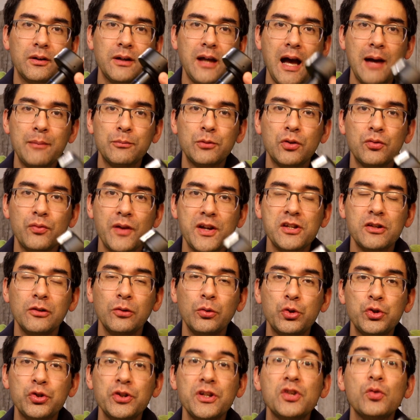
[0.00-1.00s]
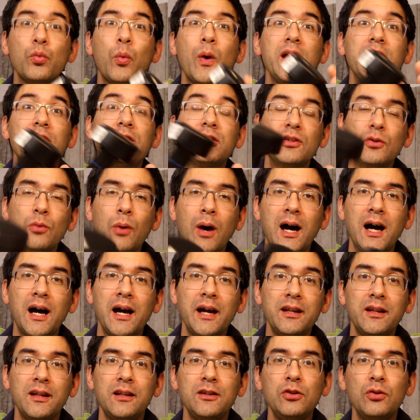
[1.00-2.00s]
camera resolution is way too
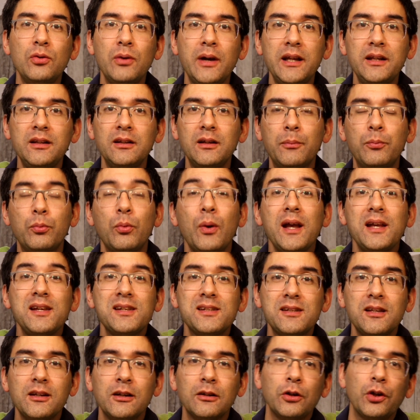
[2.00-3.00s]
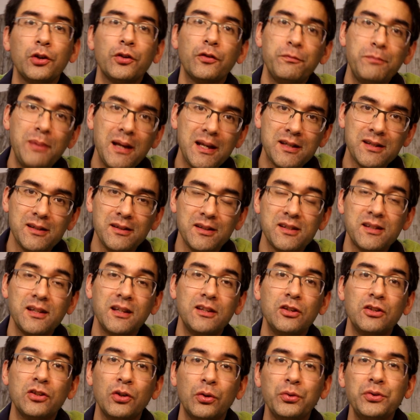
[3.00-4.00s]
high, then you end up wasting a lot of pixels
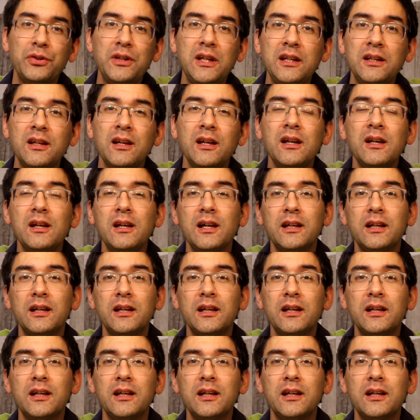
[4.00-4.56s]
that you don't need,